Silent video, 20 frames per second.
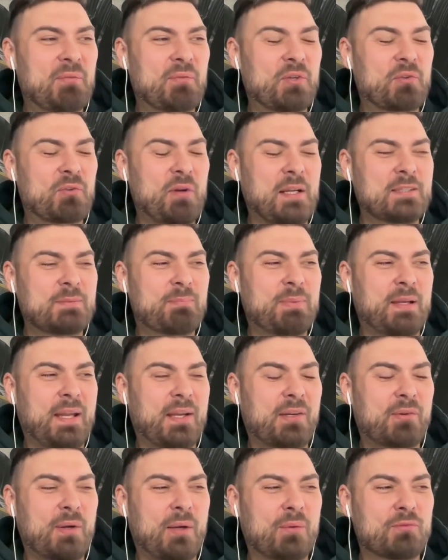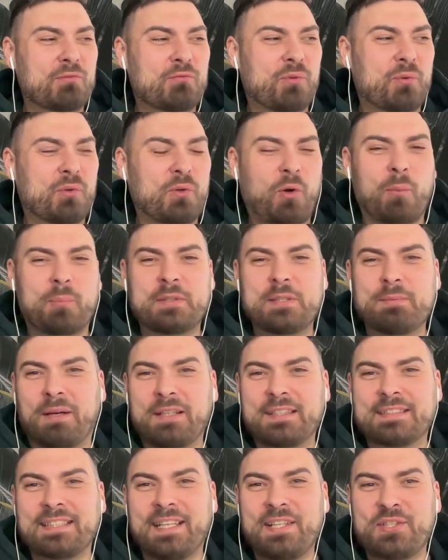great playground for
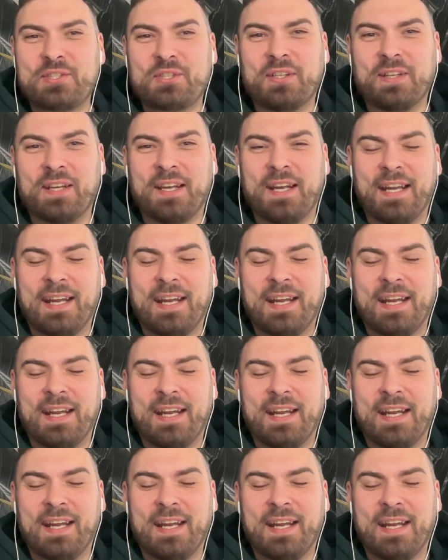optimization.